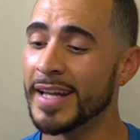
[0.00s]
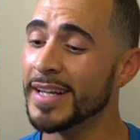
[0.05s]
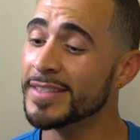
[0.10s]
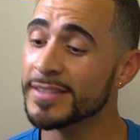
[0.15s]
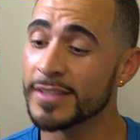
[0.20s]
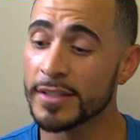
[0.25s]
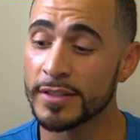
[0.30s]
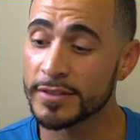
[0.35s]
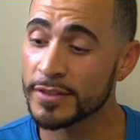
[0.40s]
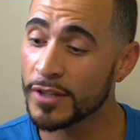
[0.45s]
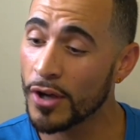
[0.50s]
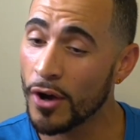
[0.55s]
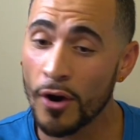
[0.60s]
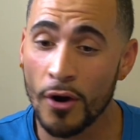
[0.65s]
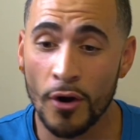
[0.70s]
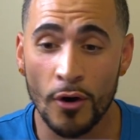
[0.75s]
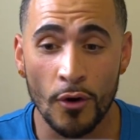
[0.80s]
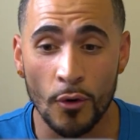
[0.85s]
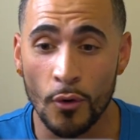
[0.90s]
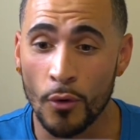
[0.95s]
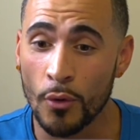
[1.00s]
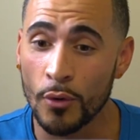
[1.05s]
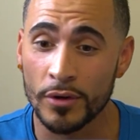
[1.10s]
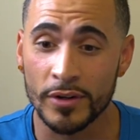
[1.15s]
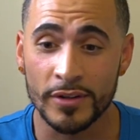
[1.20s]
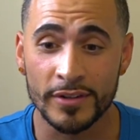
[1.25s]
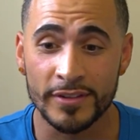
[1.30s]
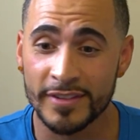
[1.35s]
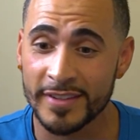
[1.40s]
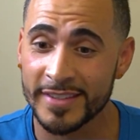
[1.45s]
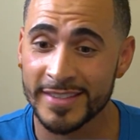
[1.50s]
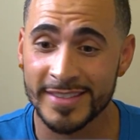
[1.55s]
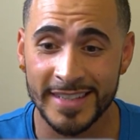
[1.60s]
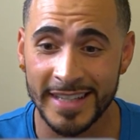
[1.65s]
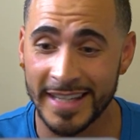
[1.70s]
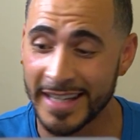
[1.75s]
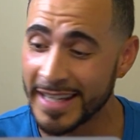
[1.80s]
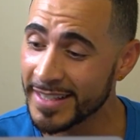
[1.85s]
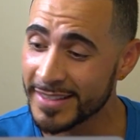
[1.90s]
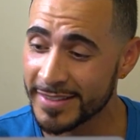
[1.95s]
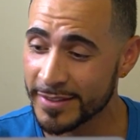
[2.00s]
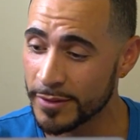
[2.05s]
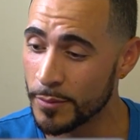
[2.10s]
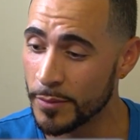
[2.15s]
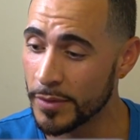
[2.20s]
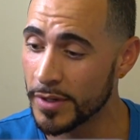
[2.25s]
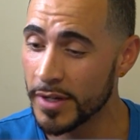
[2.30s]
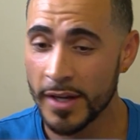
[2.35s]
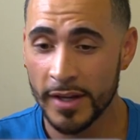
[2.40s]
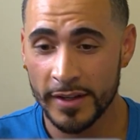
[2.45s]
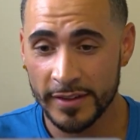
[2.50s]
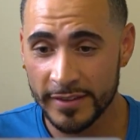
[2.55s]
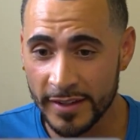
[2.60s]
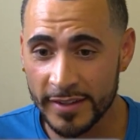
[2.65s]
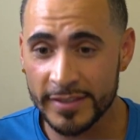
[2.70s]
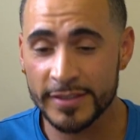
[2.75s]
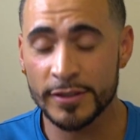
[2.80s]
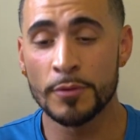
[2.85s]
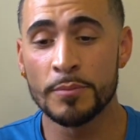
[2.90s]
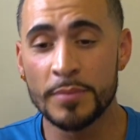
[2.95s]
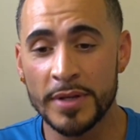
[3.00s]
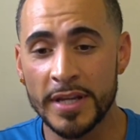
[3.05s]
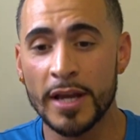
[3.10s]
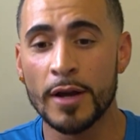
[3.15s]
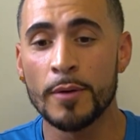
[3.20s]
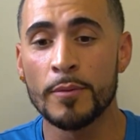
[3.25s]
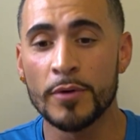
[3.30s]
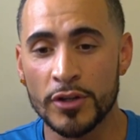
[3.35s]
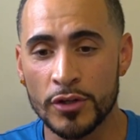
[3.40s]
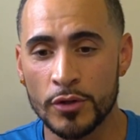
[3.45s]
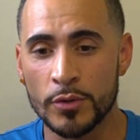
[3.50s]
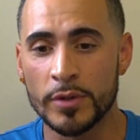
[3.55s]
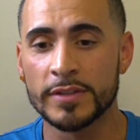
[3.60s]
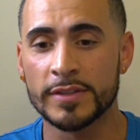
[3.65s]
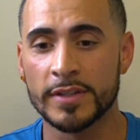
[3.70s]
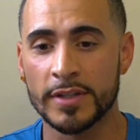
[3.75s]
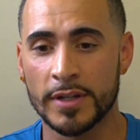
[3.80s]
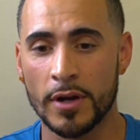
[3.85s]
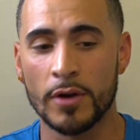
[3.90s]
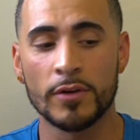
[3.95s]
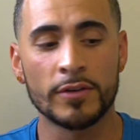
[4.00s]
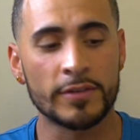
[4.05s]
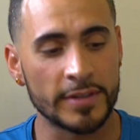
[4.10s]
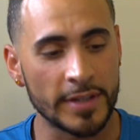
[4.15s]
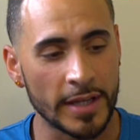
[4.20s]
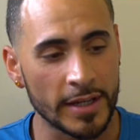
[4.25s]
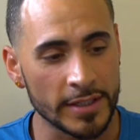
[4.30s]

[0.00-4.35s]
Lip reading: It's a tall order just to be able, you as the coach, the